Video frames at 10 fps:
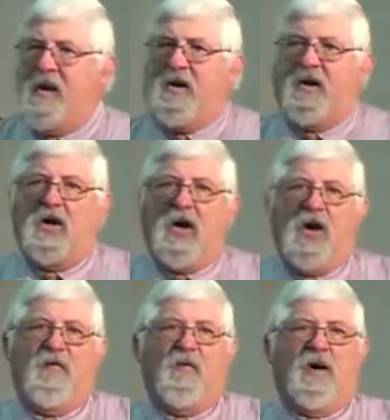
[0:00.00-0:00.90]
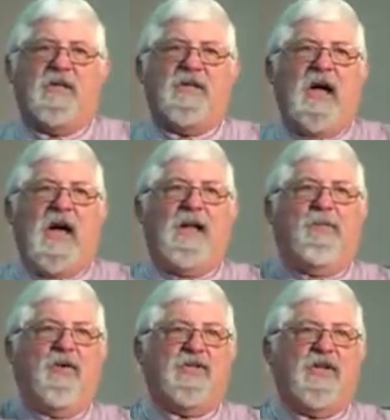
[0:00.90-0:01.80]
the curve was
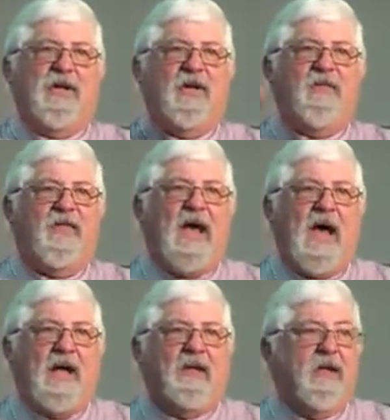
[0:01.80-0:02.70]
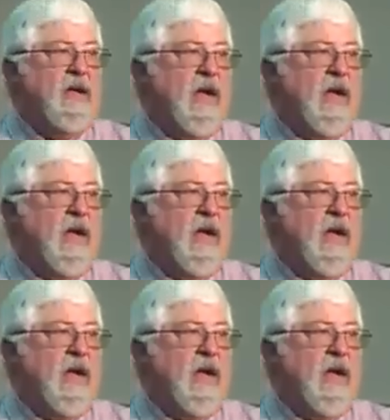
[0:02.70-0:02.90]
90% of that,